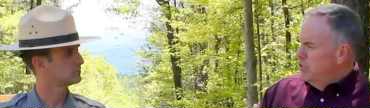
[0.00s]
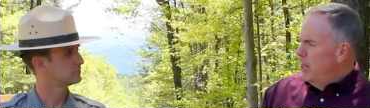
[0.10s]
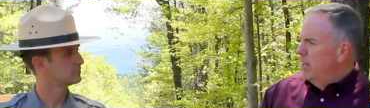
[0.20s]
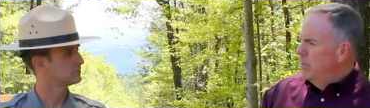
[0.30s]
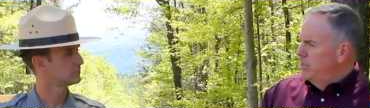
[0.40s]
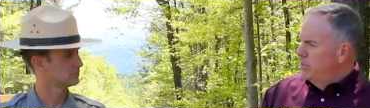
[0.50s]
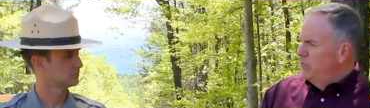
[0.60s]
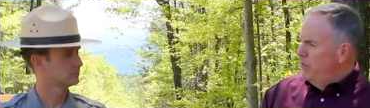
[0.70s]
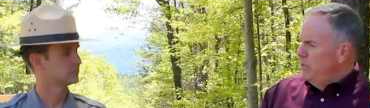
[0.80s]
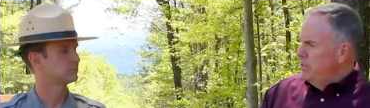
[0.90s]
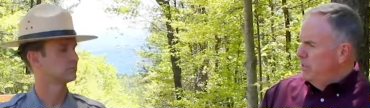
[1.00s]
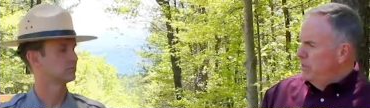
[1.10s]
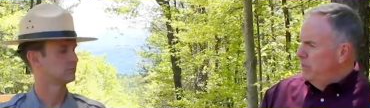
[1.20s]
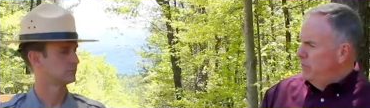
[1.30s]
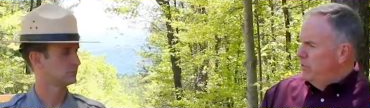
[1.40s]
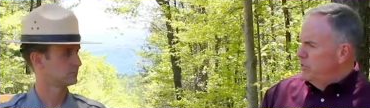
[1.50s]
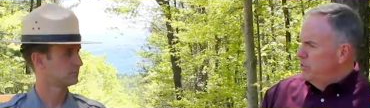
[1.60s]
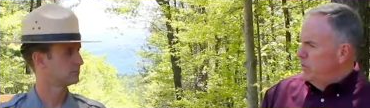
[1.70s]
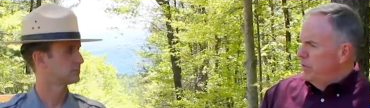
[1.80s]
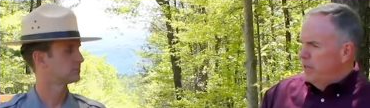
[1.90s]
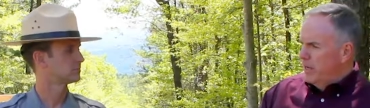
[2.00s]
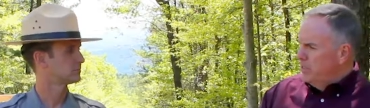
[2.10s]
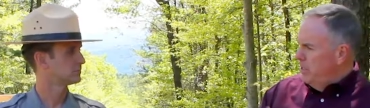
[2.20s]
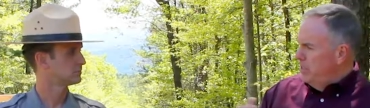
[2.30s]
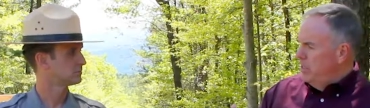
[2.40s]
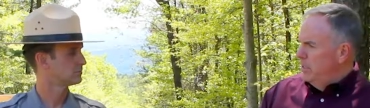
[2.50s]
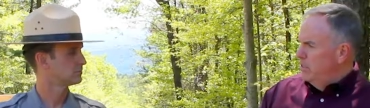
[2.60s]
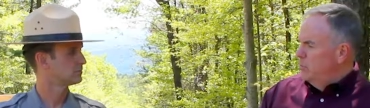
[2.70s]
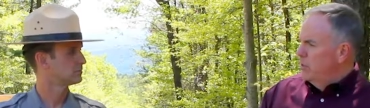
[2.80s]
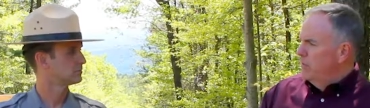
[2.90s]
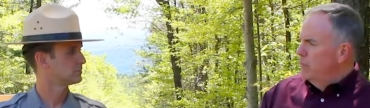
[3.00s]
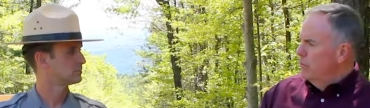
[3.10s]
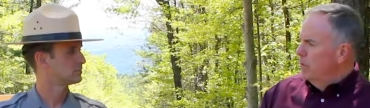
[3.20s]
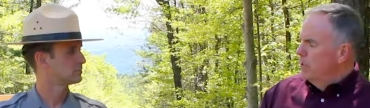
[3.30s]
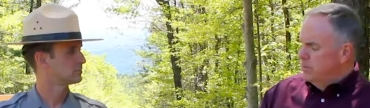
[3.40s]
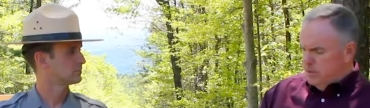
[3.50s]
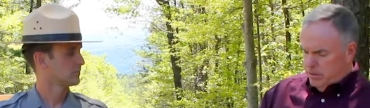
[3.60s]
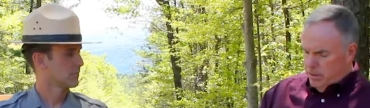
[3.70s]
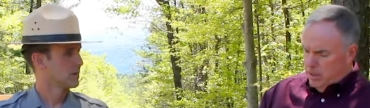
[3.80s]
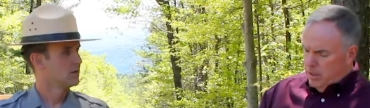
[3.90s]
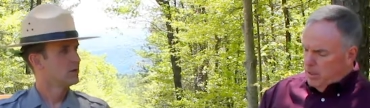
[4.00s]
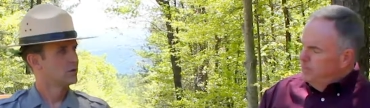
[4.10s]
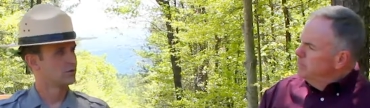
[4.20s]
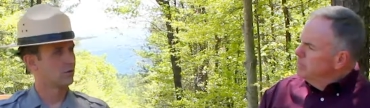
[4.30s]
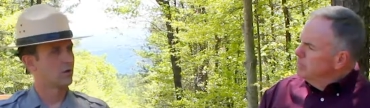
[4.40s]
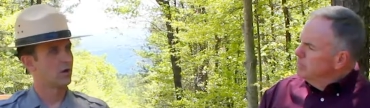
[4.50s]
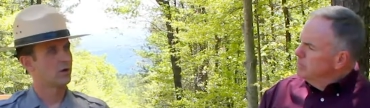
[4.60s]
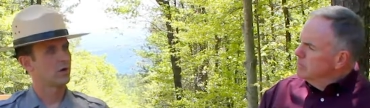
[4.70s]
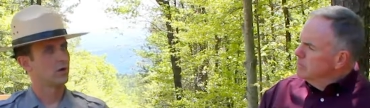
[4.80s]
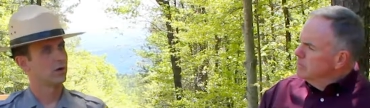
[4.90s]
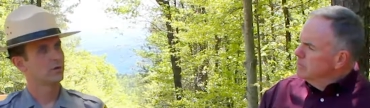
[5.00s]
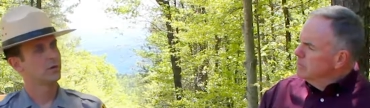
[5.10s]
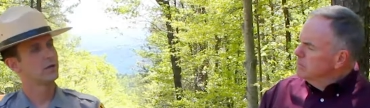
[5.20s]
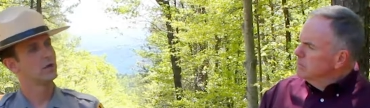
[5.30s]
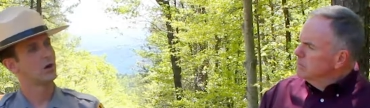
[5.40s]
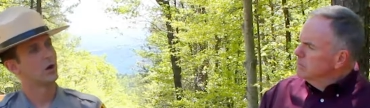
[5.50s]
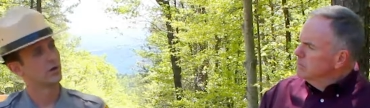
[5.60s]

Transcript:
Speaker 1: challenges facing the division over the next eighteen to twenty-four months? Sure. Well, our, our, our